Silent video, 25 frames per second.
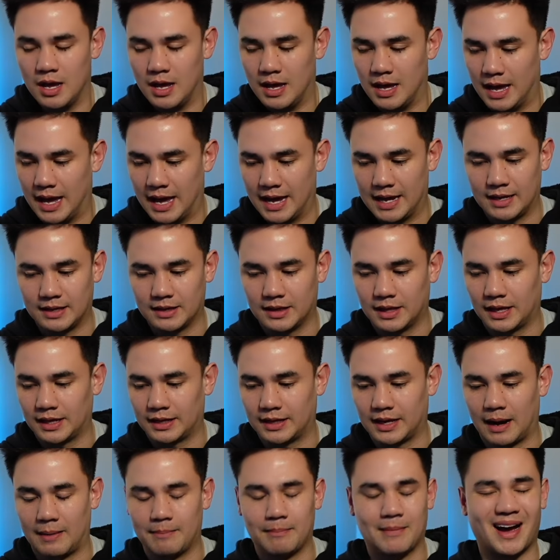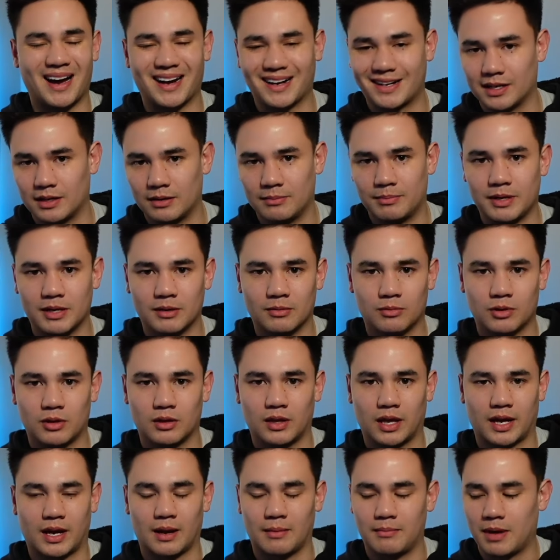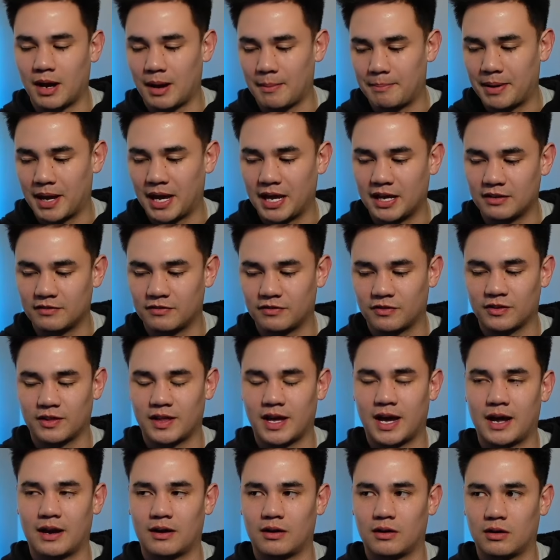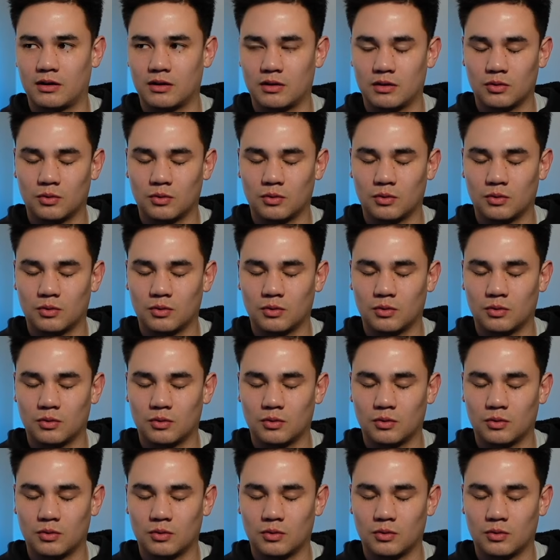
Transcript: hey like I'm not going to be able like I'm not paying for that or